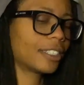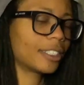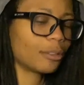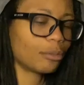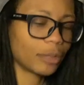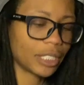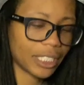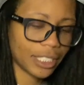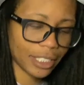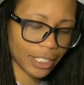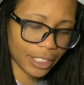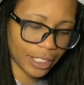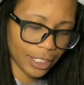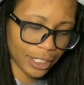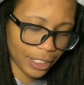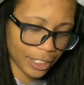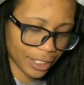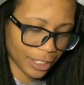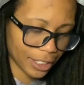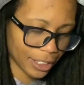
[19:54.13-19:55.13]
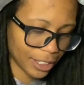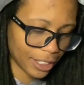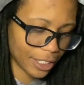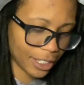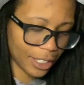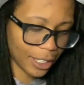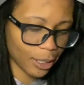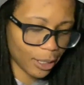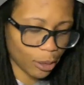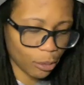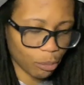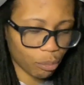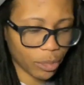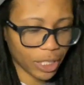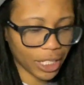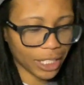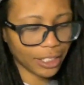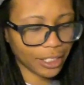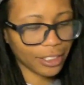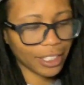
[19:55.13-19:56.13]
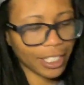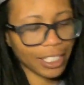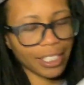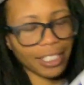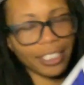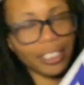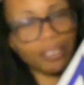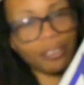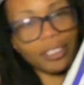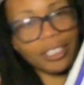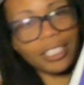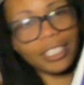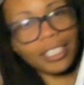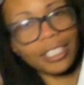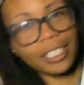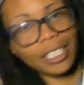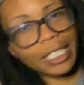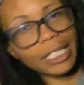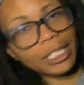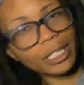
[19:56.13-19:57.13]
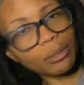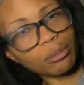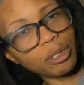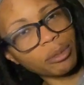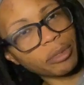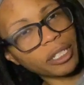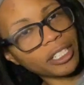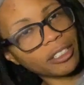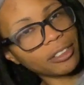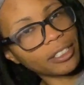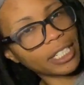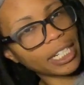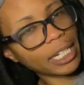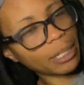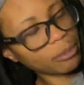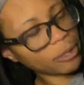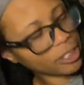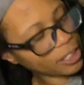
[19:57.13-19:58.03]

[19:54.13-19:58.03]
Let me see. But I do like this one. That used to be my old gamer